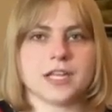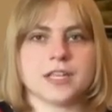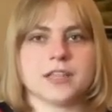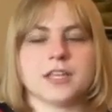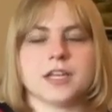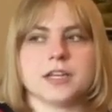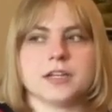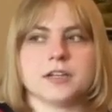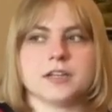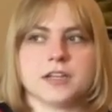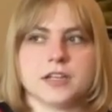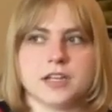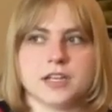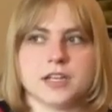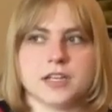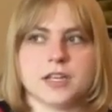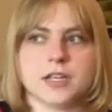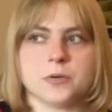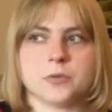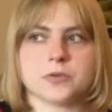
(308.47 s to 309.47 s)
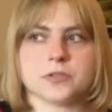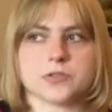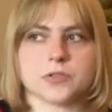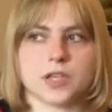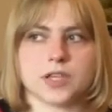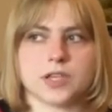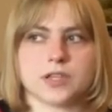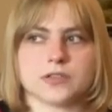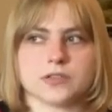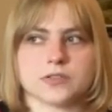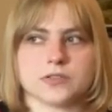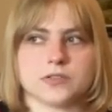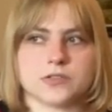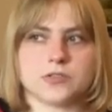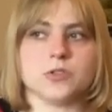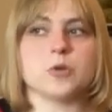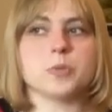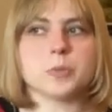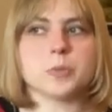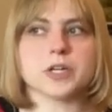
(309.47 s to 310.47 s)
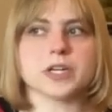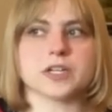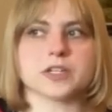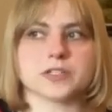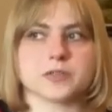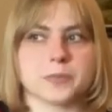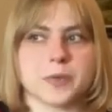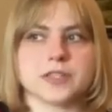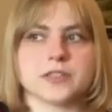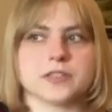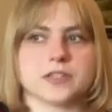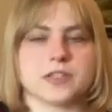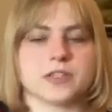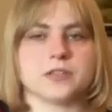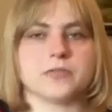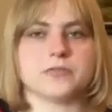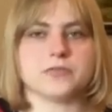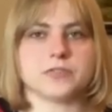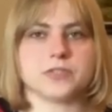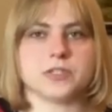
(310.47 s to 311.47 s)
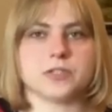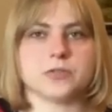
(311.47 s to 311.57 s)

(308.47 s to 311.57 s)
and then it was like super expensive